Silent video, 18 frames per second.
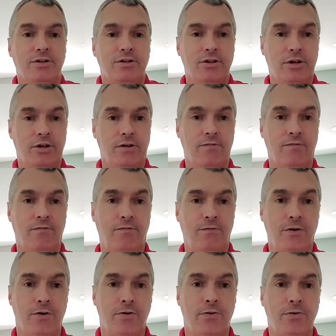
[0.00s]
You can
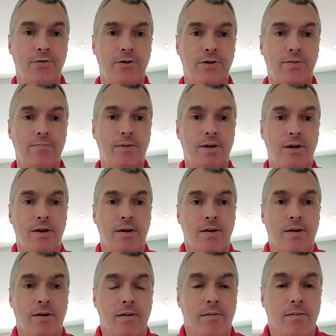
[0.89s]
fold them,
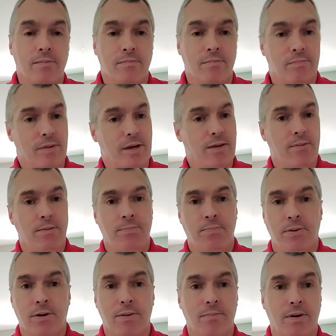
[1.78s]
maybe
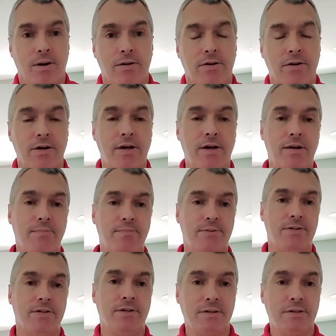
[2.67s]
put them on your
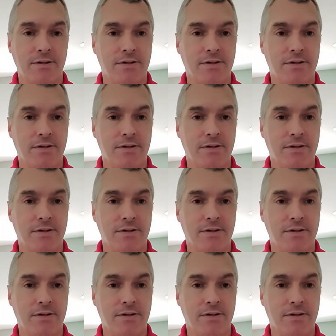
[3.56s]
hips,